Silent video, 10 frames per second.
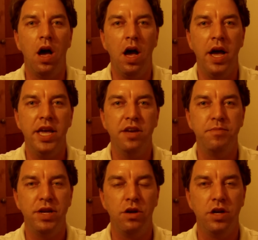I have
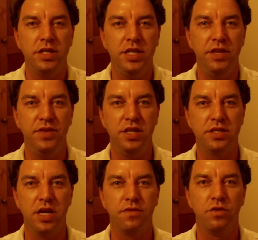been on TV
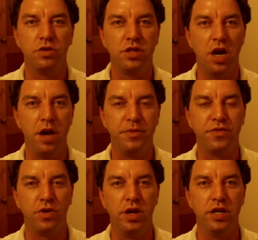several times
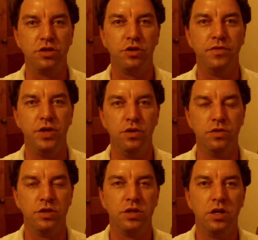for
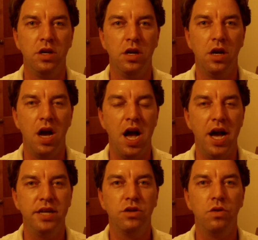interviews.
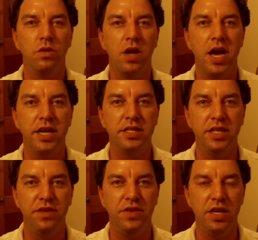I don't like
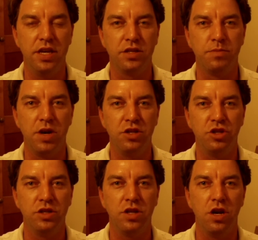TV as much
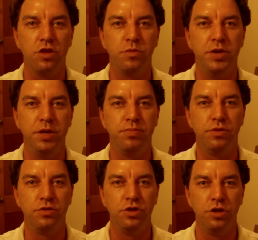as other
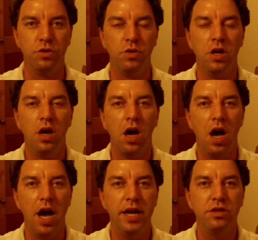people do.
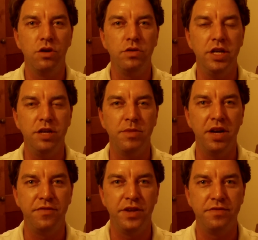I don't need
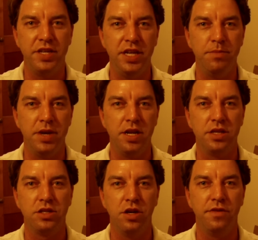my 15
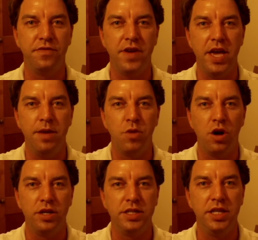minutes of fame
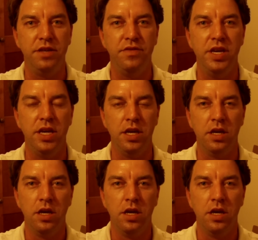on TV.